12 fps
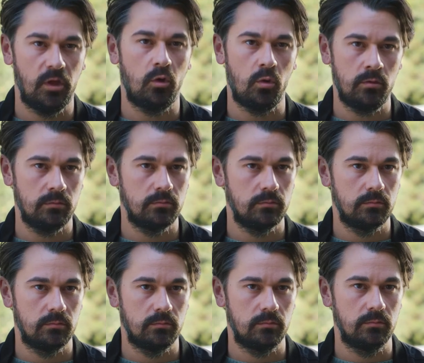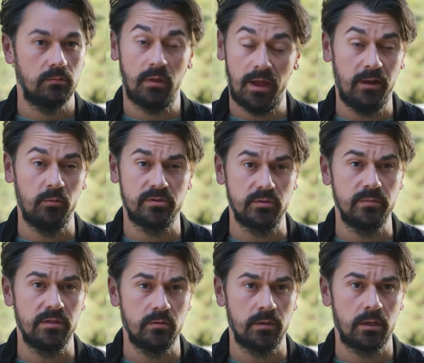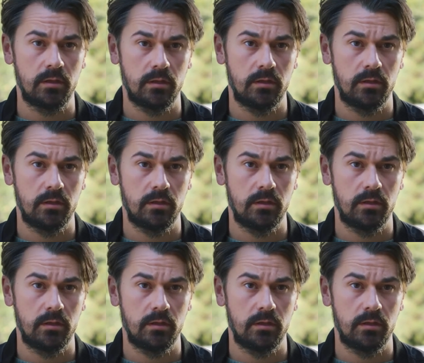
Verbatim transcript: Nicole, I know what you've been doing.